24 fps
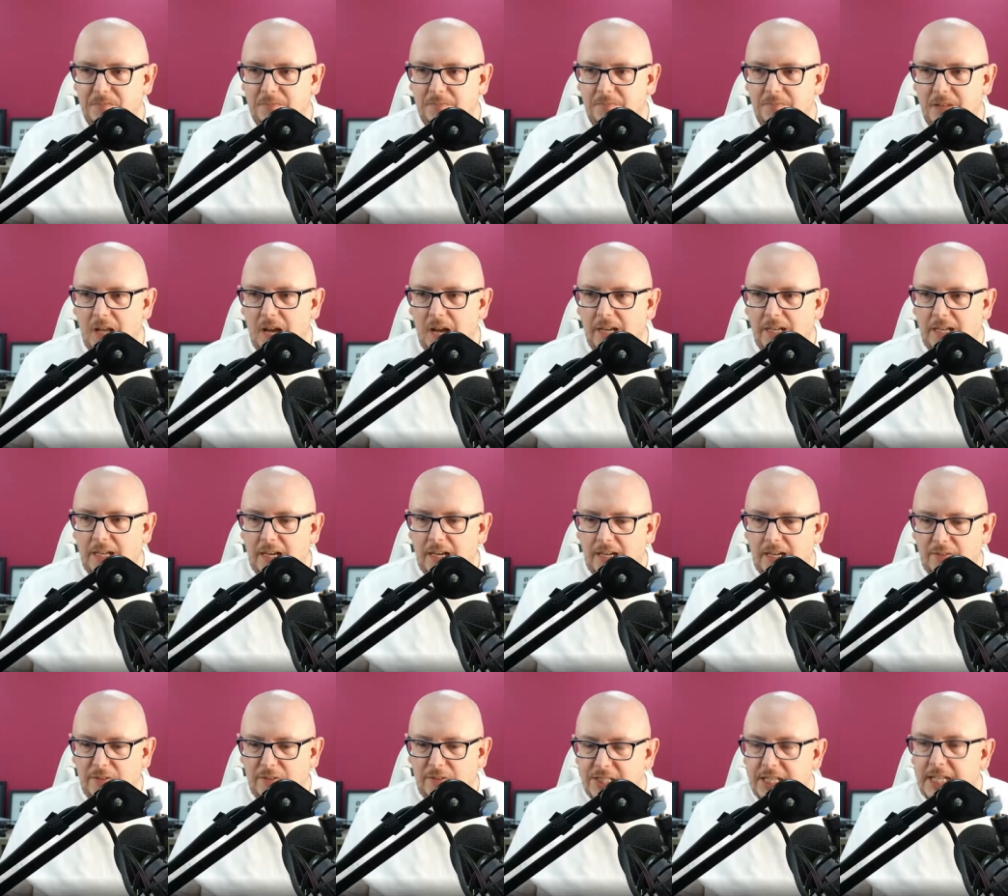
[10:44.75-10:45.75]
And I,
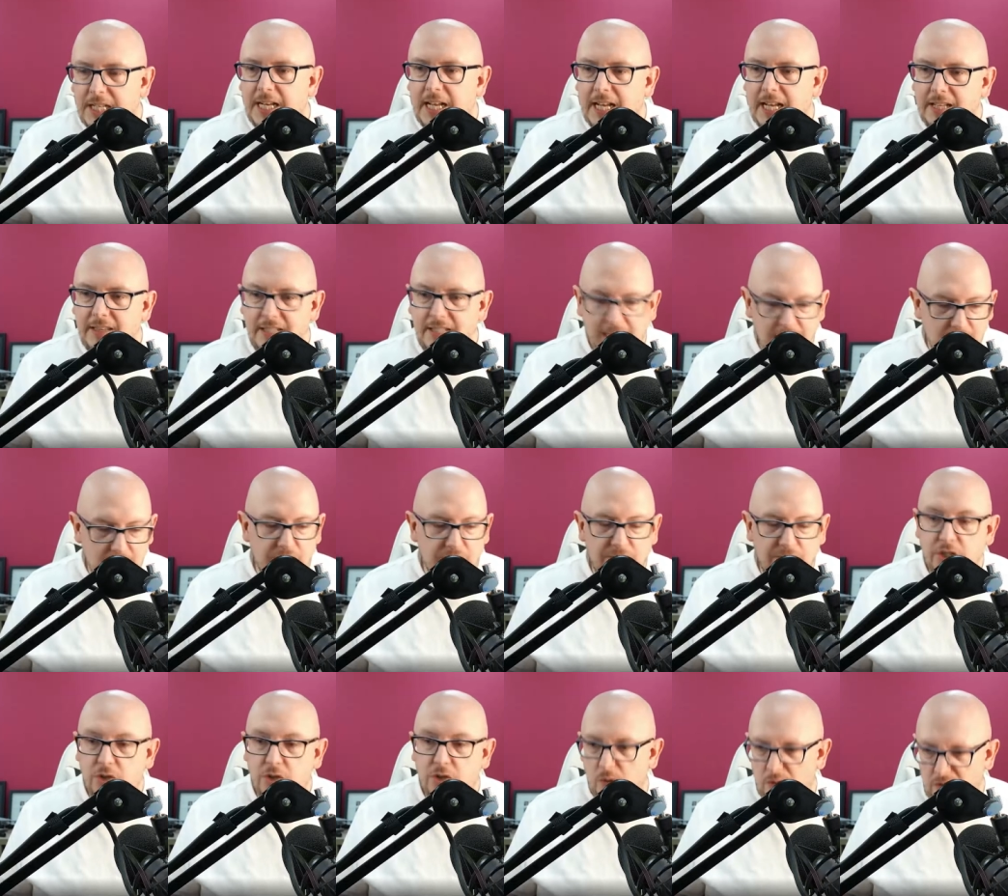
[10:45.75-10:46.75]
I've seen it in the
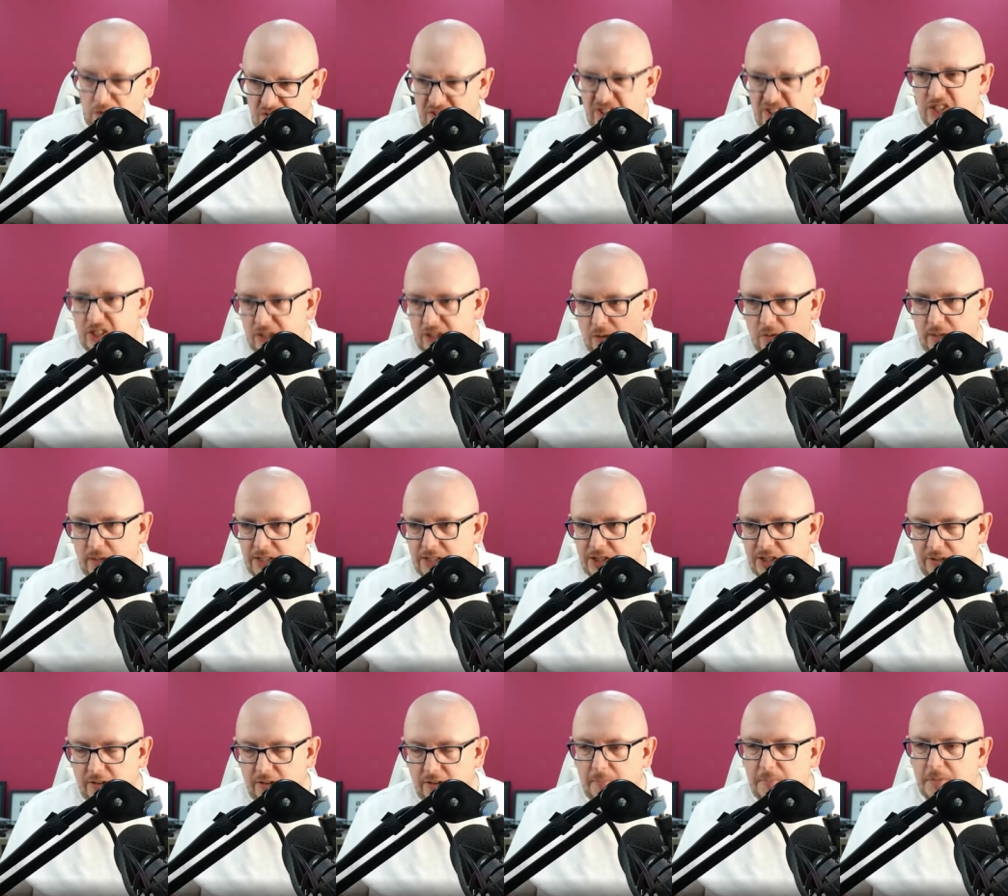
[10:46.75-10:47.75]
individual because, you know,
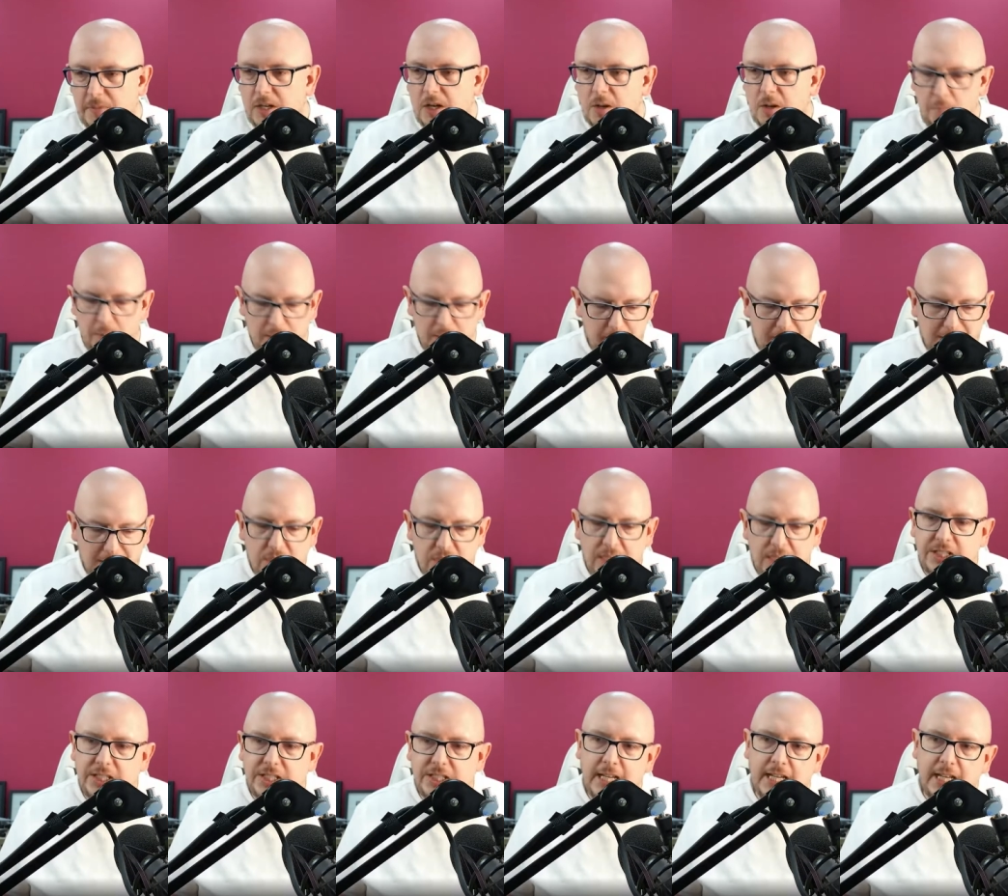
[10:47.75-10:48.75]
Instagram, but I'm actually
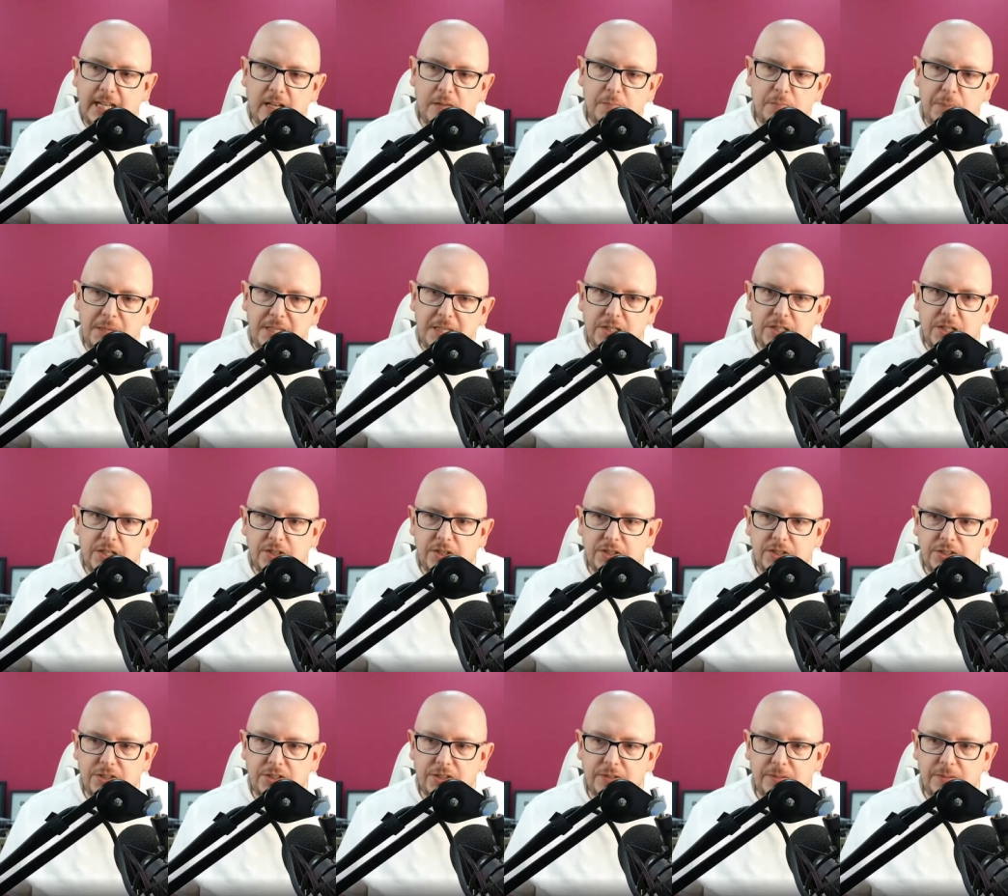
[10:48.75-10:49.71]
seeing it in business.